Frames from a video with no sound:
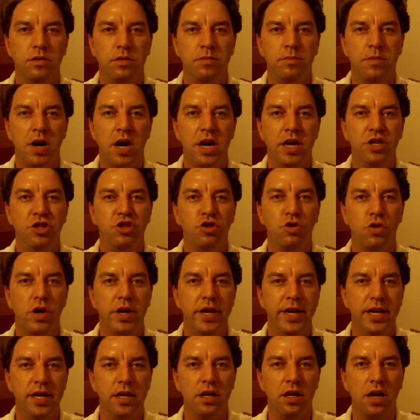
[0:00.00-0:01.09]
my joy
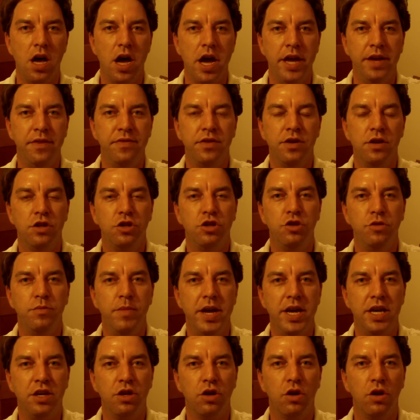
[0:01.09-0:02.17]
in life to
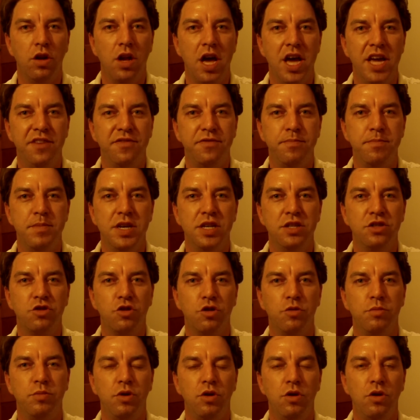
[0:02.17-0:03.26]
make your life
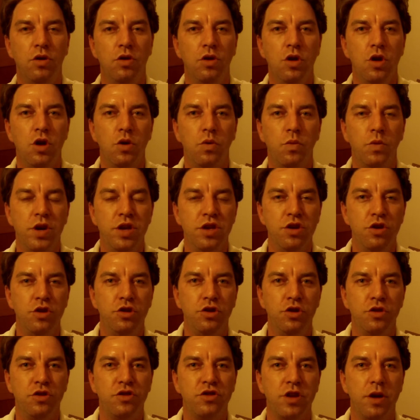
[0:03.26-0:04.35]
miserable when you
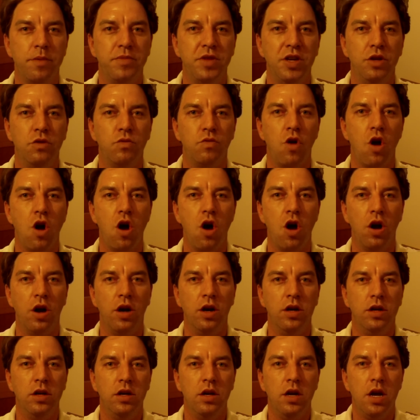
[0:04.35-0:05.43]
do something wrong.
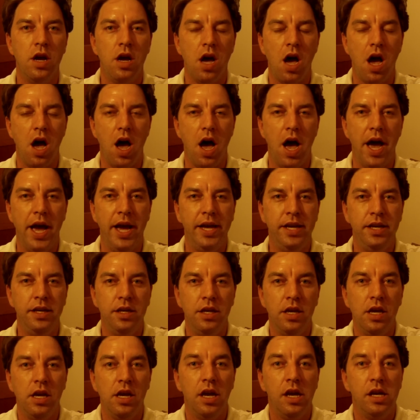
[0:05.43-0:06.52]
I
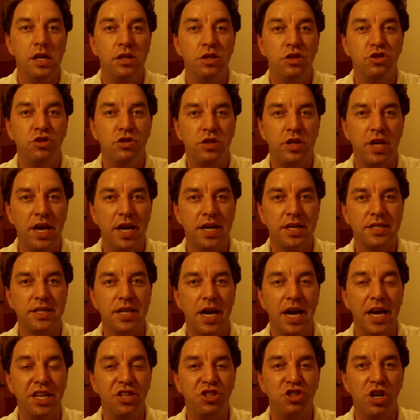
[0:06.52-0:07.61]
guess
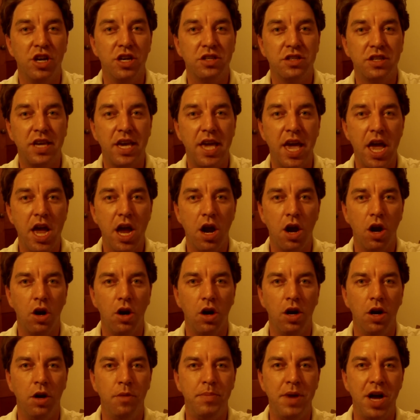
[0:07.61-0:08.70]
I just care
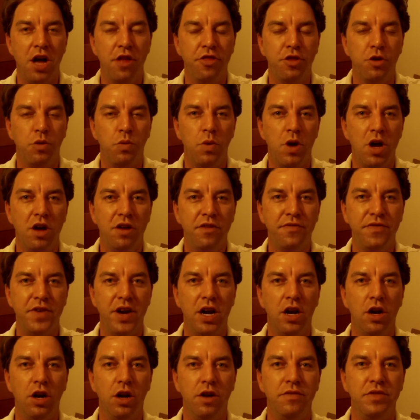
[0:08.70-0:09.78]
about the
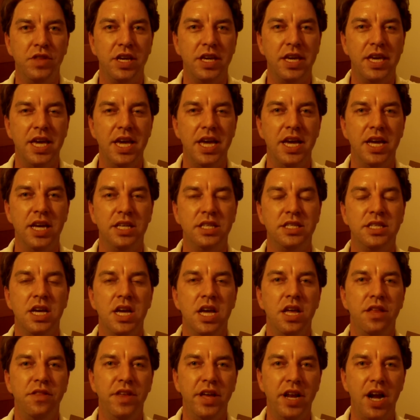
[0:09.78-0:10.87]
welfare of the kids
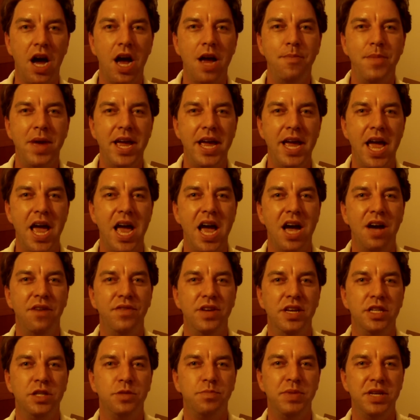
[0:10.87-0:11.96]
that I may have
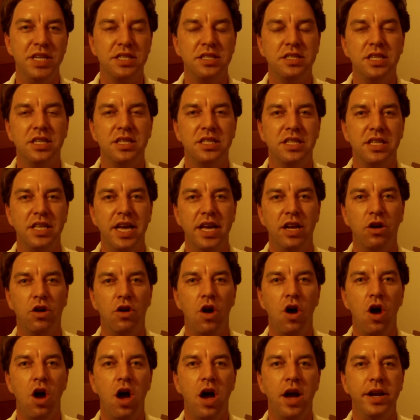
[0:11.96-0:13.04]
as business later
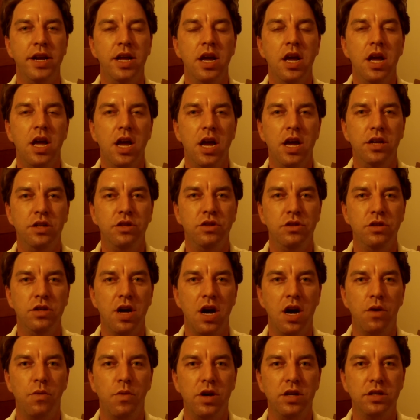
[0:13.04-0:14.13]
on and do
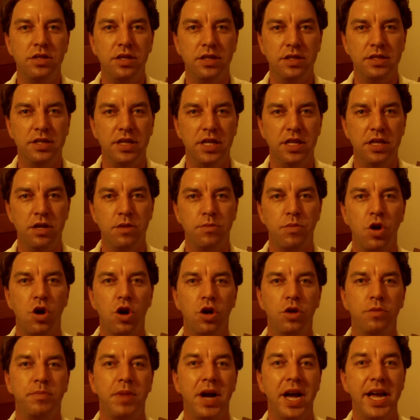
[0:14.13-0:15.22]
not want to see them
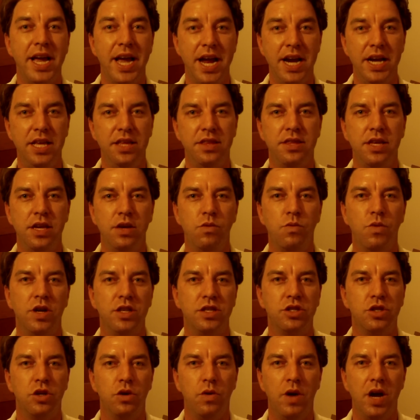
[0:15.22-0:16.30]
hurt by anything
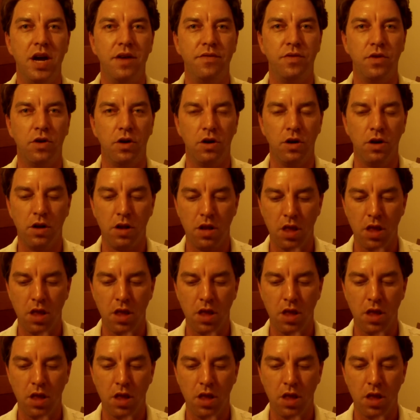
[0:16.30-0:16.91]
whatsoever.